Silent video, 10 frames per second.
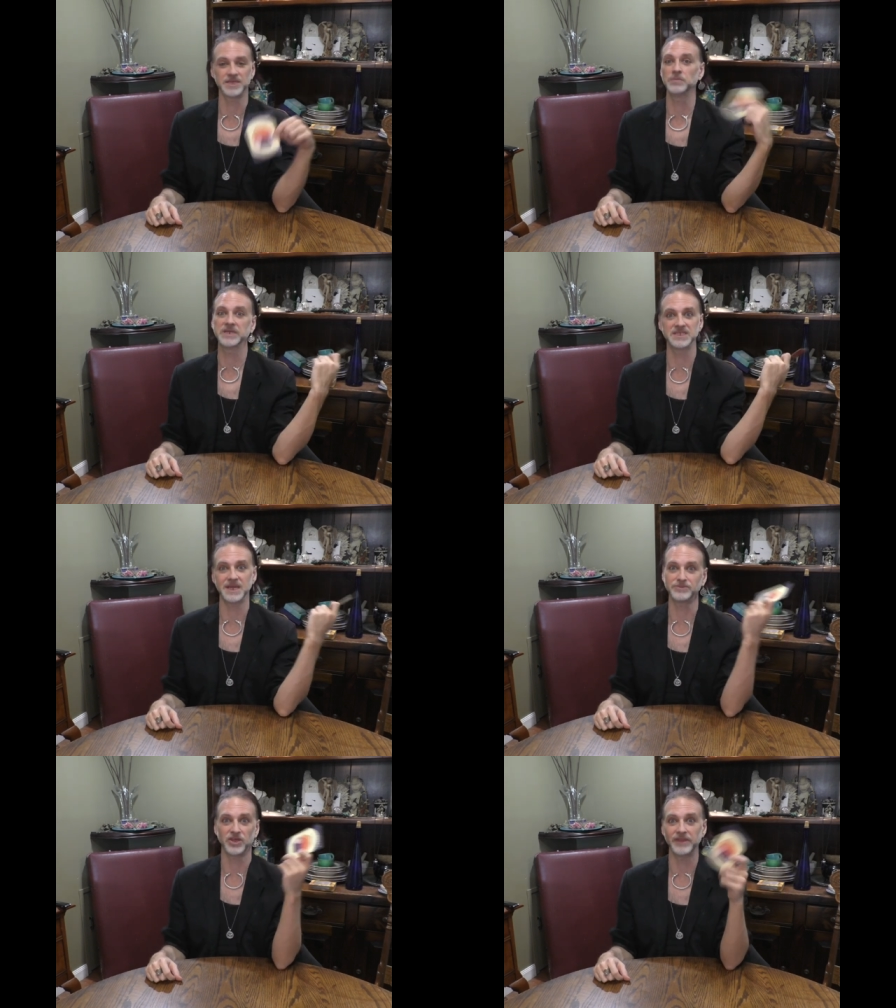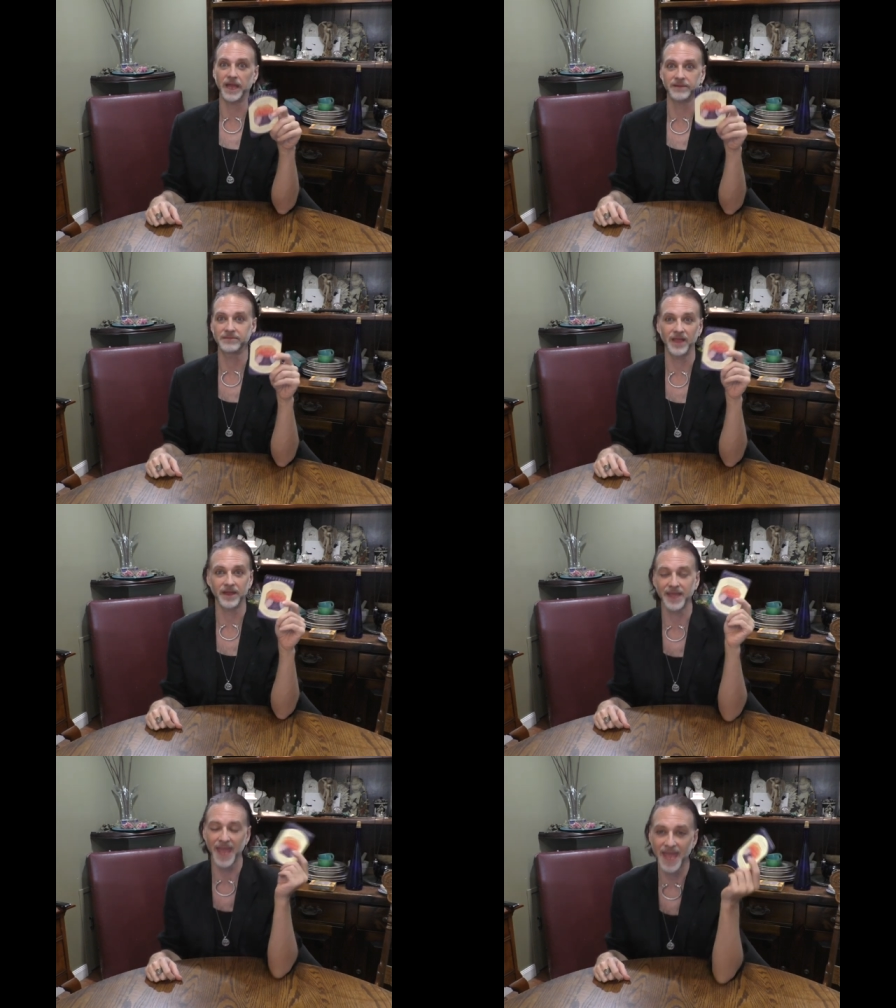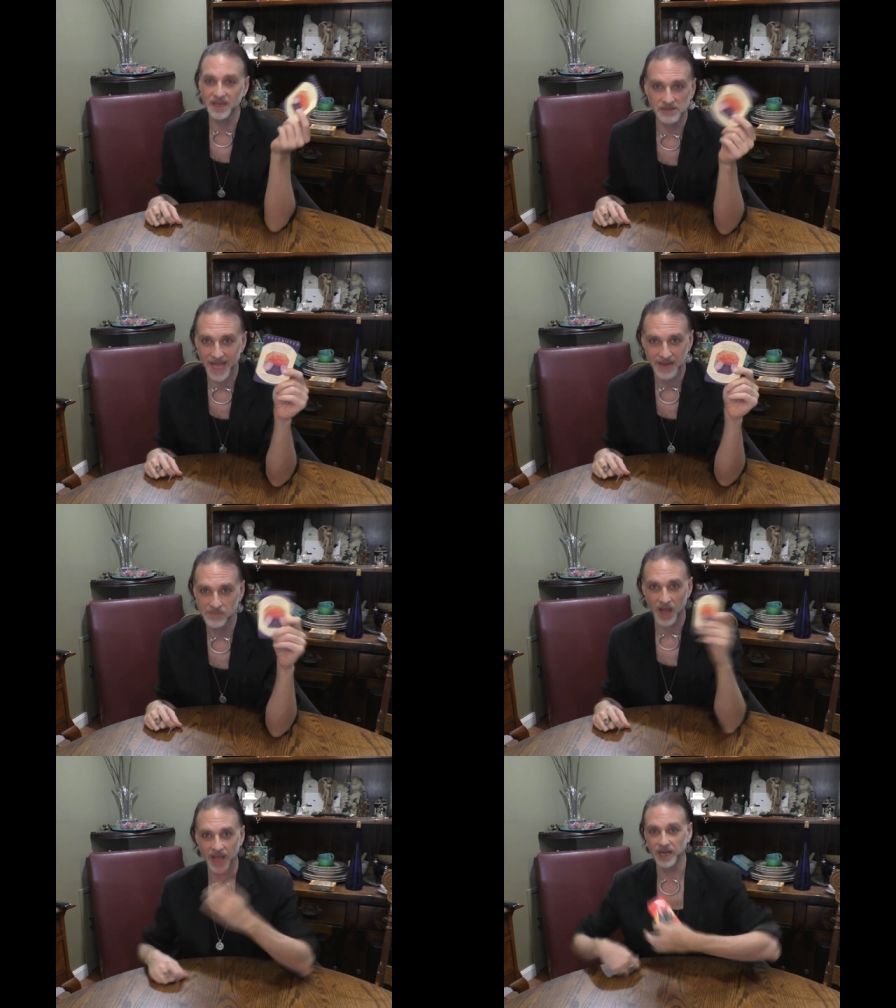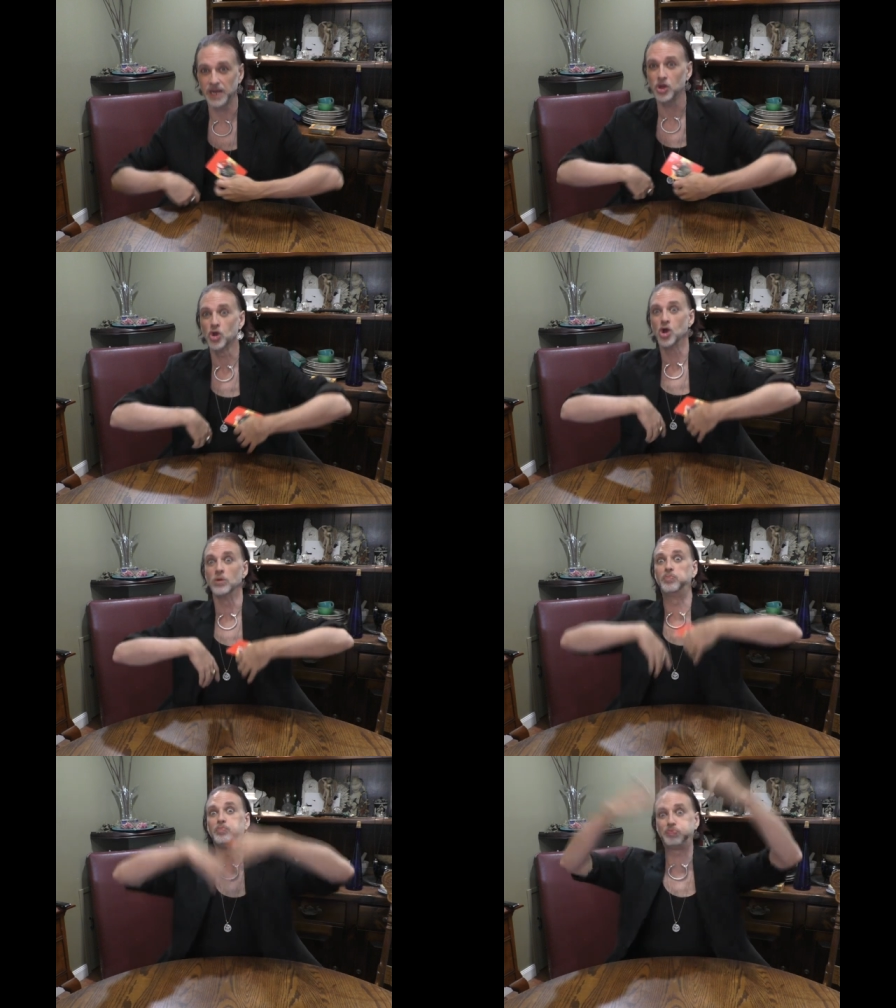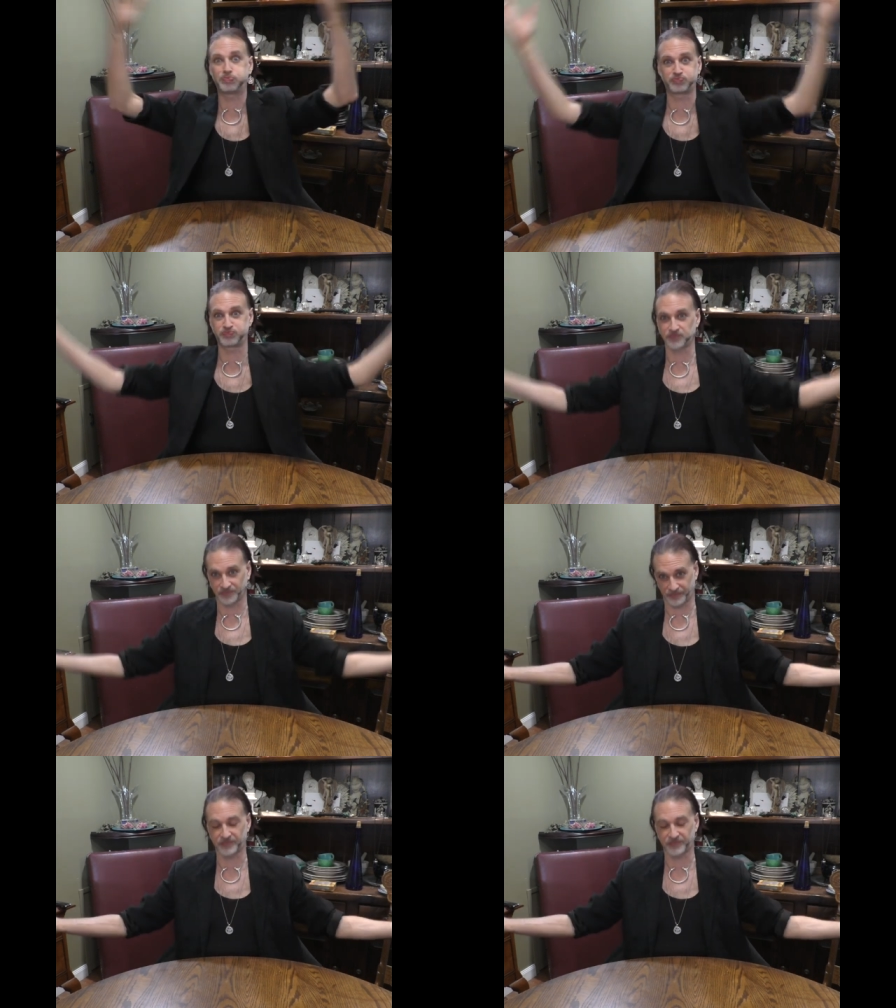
somebody stepped on the, the cake landmine and.